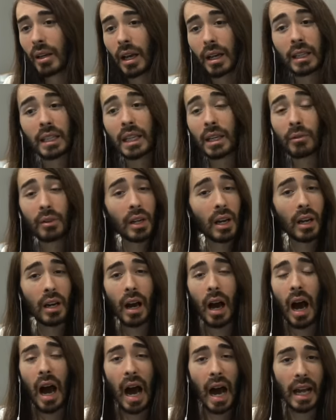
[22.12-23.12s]
giving a
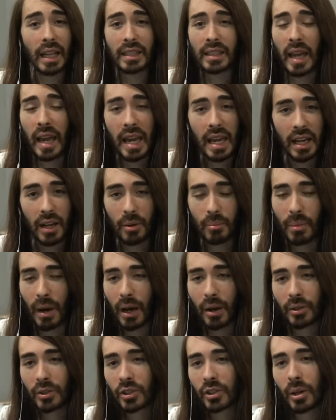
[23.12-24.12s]
hot take
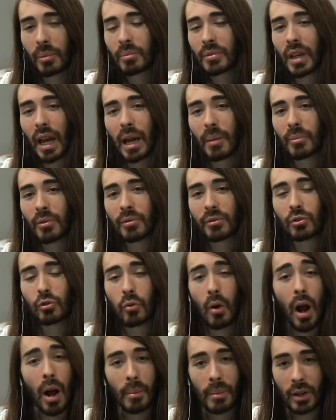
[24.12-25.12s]
about some type of
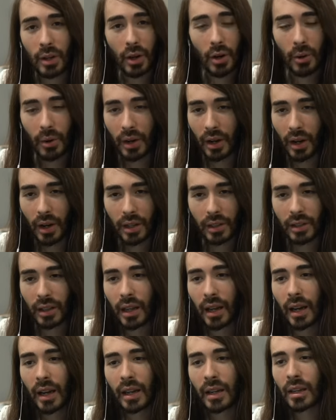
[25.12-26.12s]
drama going
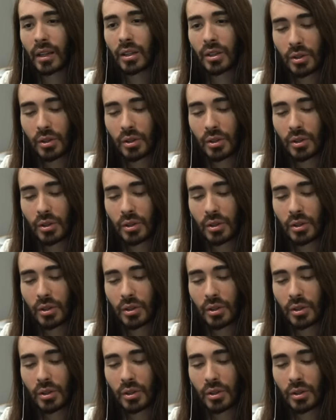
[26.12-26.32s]
online.